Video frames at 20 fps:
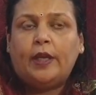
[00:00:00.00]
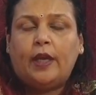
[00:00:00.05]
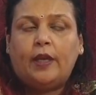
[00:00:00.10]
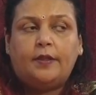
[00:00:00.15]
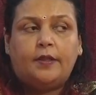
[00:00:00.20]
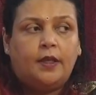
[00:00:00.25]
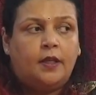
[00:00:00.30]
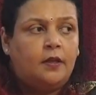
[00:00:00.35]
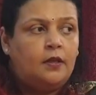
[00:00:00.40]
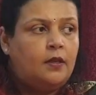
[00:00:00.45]

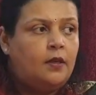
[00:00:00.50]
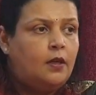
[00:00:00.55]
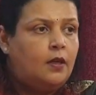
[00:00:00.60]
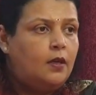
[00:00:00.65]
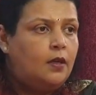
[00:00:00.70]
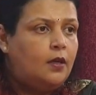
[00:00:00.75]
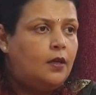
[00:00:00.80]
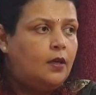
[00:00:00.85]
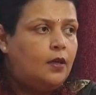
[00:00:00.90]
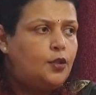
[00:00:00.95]
getting
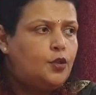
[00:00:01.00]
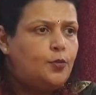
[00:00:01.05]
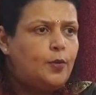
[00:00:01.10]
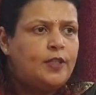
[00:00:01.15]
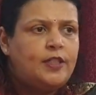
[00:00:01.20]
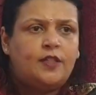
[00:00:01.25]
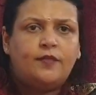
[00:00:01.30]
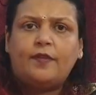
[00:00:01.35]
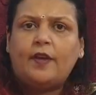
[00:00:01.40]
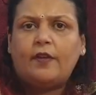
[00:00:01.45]

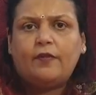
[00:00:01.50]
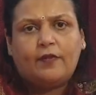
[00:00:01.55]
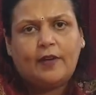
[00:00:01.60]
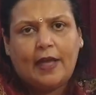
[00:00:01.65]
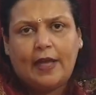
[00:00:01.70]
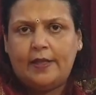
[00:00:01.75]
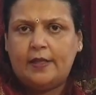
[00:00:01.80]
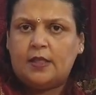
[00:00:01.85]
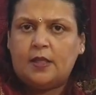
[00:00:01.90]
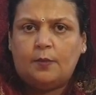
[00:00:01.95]
25
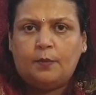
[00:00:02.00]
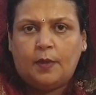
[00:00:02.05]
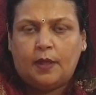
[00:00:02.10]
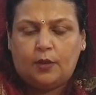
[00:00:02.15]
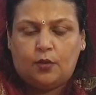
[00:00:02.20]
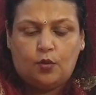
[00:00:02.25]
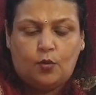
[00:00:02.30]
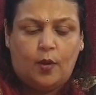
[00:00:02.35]
clients a month.